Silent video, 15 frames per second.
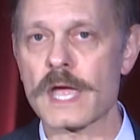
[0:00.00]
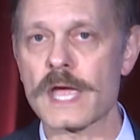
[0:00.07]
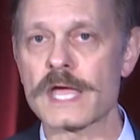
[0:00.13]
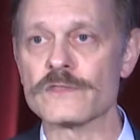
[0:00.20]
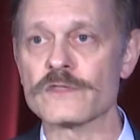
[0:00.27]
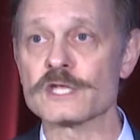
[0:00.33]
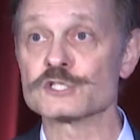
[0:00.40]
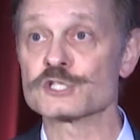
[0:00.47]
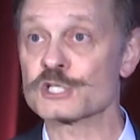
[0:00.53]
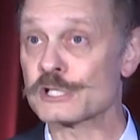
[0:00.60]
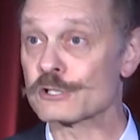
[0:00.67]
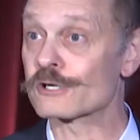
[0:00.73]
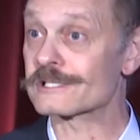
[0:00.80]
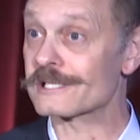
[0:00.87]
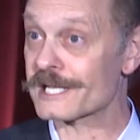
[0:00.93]
And then
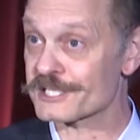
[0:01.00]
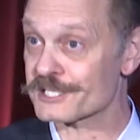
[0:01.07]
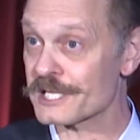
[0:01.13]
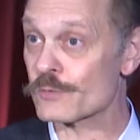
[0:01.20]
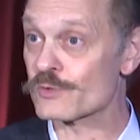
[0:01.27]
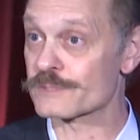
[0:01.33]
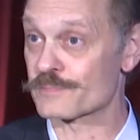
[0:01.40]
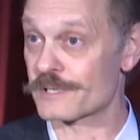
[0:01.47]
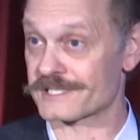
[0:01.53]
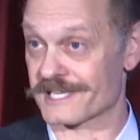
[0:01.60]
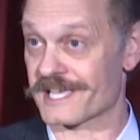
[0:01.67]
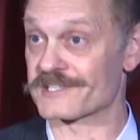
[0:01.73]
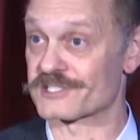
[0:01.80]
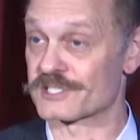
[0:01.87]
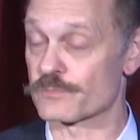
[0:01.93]
she looked like she was
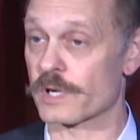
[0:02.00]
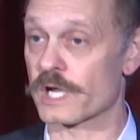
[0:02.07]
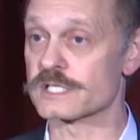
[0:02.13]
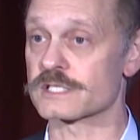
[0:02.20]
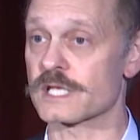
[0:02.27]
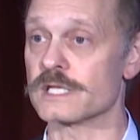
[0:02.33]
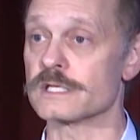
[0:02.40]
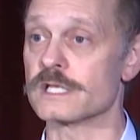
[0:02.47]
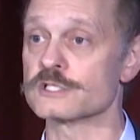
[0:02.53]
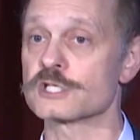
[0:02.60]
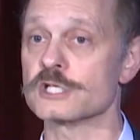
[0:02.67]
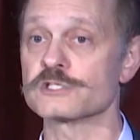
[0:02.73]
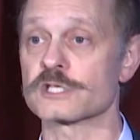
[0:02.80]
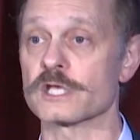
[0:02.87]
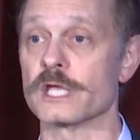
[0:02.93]
possessed by Satan, and
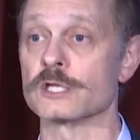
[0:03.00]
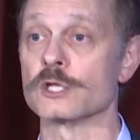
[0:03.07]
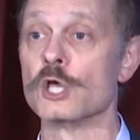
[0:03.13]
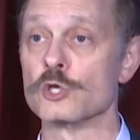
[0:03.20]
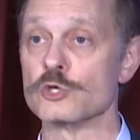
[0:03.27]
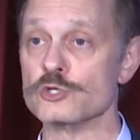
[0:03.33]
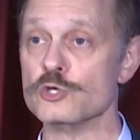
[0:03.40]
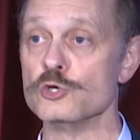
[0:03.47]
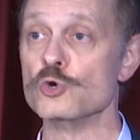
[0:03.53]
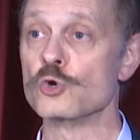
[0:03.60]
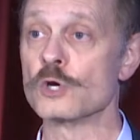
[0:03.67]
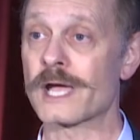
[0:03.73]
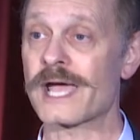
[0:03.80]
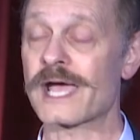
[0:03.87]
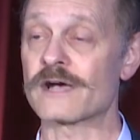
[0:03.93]
she said,
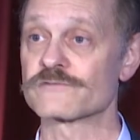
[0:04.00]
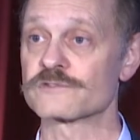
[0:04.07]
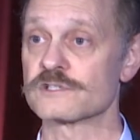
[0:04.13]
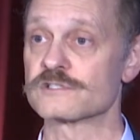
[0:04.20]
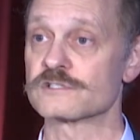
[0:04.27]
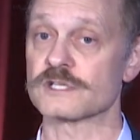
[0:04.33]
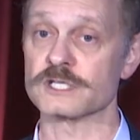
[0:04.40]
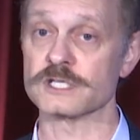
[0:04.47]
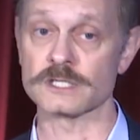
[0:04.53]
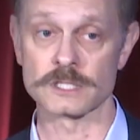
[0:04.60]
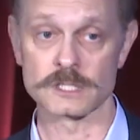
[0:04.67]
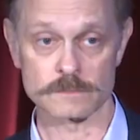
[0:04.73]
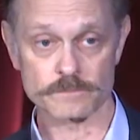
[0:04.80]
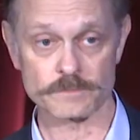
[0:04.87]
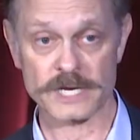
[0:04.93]
you have to see
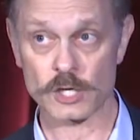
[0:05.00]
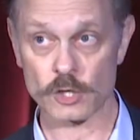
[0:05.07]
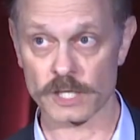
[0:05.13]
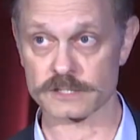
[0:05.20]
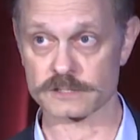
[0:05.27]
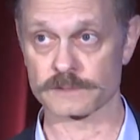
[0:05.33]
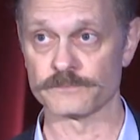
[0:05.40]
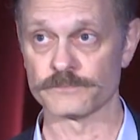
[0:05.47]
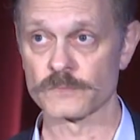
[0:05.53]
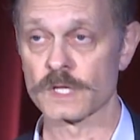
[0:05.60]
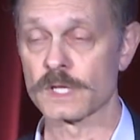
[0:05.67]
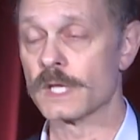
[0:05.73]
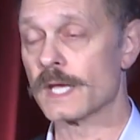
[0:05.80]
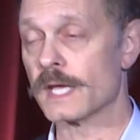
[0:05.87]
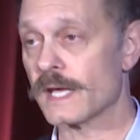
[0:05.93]
Barrett.
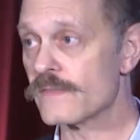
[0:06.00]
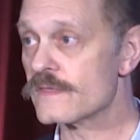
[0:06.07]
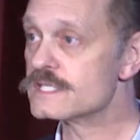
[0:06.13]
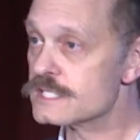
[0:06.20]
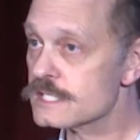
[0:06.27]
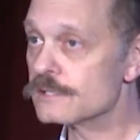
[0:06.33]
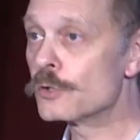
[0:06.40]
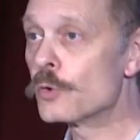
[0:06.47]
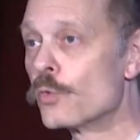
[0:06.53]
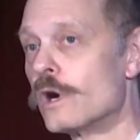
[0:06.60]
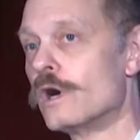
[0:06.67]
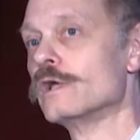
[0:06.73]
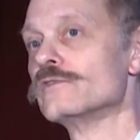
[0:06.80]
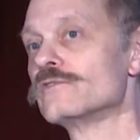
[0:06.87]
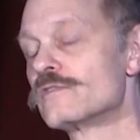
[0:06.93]
And the deal
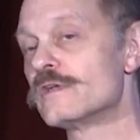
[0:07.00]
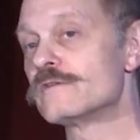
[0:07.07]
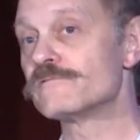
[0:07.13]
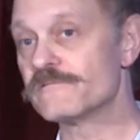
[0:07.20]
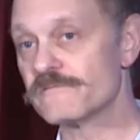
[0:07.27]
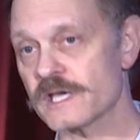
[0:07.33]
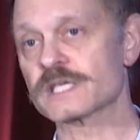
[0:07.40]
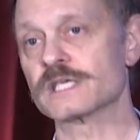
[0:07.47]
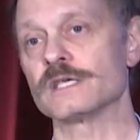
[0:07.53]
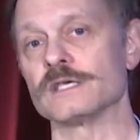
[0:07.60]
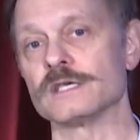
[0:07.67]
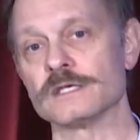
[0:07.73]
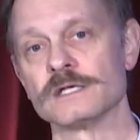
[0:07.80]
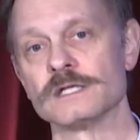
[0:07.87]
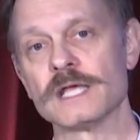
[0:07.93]
was that
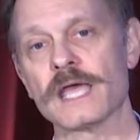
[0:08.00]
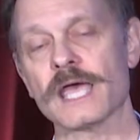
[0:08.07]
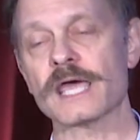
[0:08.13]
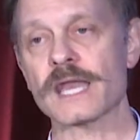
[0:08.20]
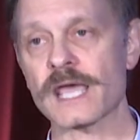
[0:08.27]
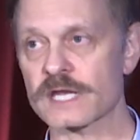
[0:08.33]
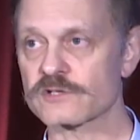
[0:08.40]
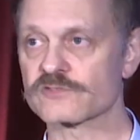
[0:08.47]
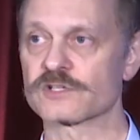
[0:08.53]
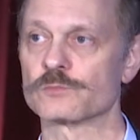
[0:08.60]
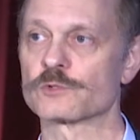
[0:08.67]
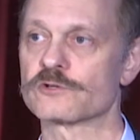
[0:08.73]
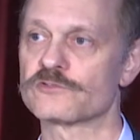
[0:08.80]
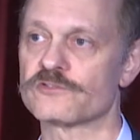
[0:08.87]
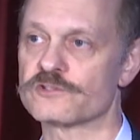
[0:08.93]
Vicki had a
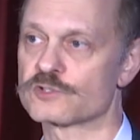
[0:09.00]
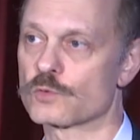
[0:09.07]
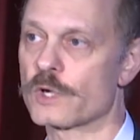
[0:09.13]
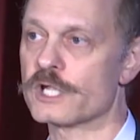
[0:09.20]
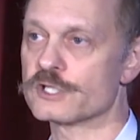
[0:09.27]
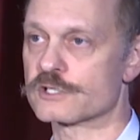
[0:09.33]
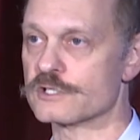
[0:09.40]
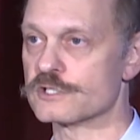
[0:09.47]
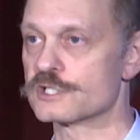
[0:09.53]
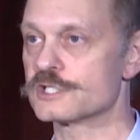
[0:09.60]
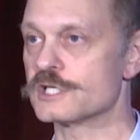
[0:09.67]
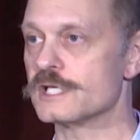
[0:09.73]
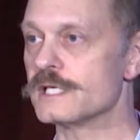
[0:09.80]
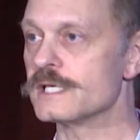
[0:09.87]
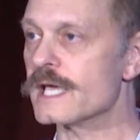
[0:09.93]
similar situation.
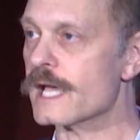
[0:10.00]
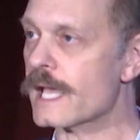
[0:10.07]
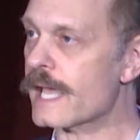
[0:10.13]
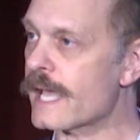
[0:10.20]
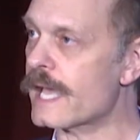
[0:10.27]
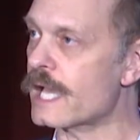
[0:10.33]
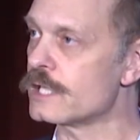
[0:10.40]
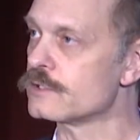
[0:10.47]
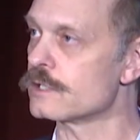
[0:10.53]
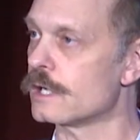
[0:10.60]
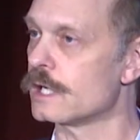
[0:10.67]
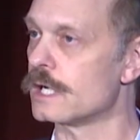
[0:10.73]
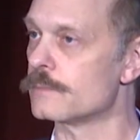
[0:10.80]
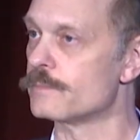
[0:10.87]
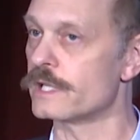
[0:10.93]
She had
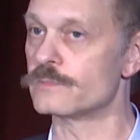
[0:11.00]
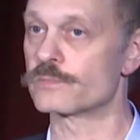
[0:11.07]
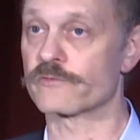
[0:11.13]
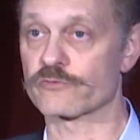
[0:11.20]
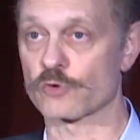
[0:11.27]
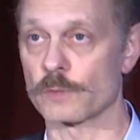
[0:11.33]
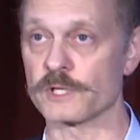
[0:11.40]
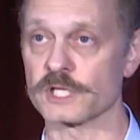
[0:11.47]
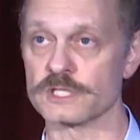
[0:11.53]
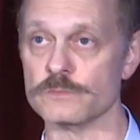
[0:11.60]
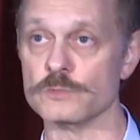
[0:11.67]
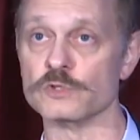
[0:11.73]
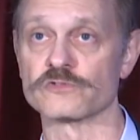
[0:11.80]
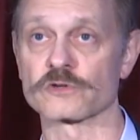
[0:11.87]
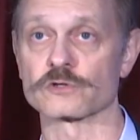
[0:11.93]
been performing in the
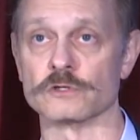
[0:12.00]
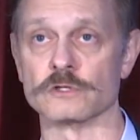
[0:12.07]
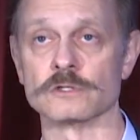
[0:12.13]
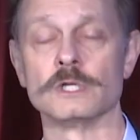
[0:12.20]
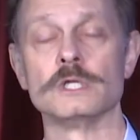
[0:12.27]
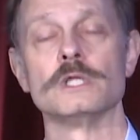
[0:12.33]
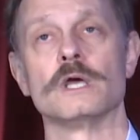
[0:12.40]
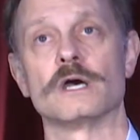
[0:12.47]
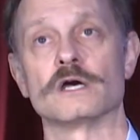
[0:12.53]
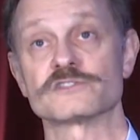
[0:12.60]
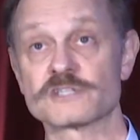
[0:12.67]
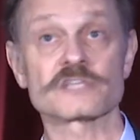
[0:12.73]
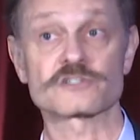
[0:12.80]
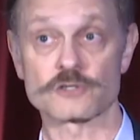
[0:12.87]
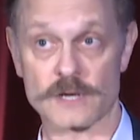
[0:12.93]
musical
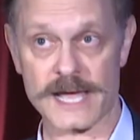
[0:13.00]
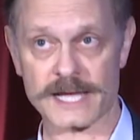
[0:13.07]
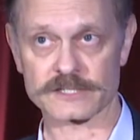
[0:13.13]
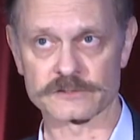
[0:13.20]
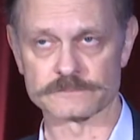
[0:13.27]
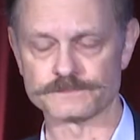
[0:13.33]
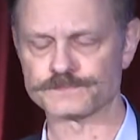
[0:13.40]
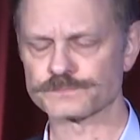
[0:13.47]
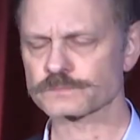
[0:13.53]
Sister Act,